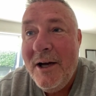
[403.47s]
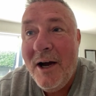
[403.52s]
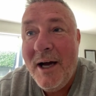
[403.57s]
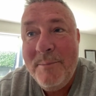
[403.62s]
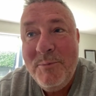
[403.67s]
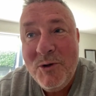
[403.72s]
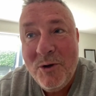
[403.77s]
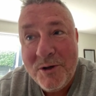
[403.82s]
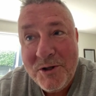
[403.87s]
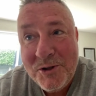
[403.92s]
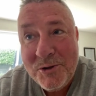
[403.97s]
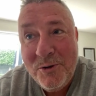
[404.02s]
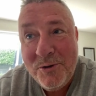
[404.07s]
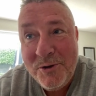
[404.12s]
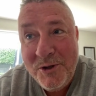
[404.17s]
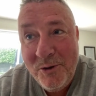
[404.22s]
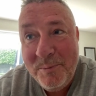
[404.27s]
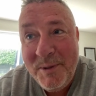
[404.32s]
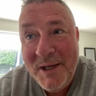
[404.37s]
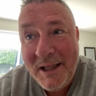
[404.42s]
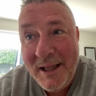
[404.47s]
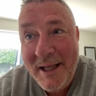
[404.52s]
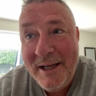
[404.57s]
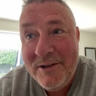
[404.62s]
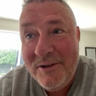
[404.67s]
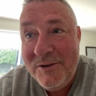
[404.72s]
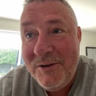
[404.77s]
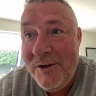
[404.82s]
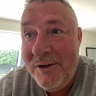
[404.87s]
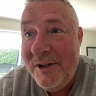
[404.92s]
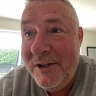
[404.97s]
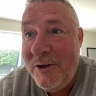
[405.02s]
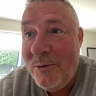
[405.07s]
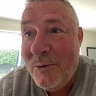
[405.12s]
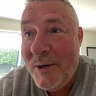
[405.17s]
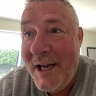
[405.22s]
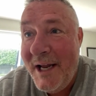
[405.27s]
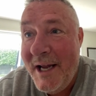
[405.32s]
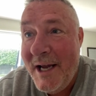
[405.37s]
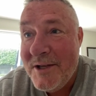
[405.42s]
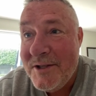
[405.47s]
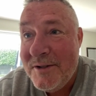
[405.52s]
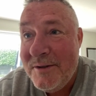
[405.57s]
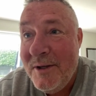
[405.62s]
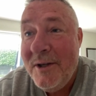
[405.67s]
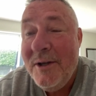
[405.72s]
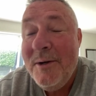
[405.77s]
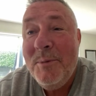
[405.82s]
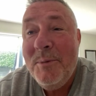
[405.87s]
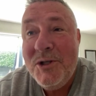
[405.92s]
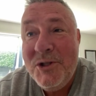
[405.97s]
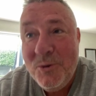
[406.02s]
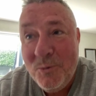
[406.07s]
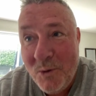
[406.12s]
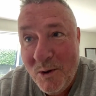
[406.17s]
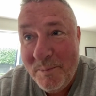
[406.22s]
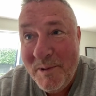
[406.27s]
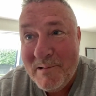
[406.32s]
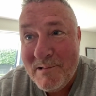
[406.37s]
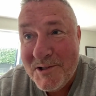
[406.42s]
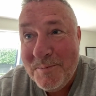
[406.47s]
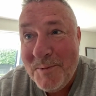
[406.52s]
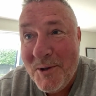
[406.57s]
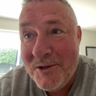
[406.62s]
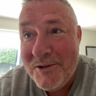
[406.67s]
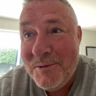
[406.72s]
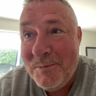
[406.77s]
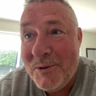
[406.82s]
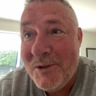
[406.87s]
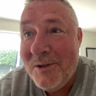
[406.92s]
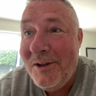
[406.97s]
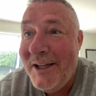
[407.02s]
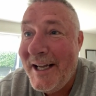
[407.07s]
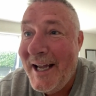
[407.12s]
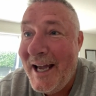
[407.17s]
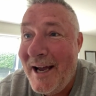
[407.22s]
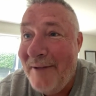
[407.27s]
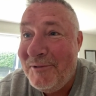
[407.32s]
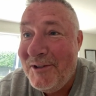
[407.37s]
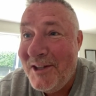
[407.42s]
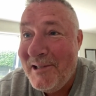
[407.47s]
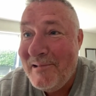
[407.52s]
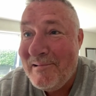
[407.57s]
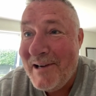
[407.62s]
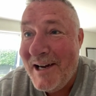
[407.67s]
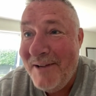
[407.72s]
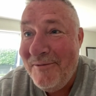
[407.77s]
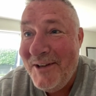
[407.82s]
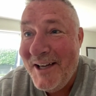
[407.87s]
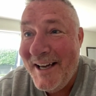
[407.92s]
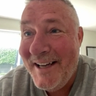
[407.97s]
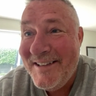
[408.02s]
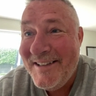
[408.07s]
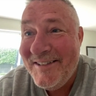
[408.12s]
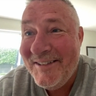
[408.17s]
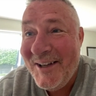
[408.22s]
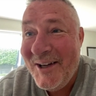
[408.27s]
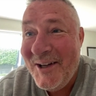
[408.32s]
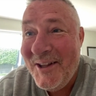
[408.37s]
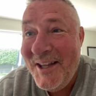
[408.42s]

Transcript: I'm not sure you'll be allowed to turn it into a house, but you will be responsible to look after the graveyard. So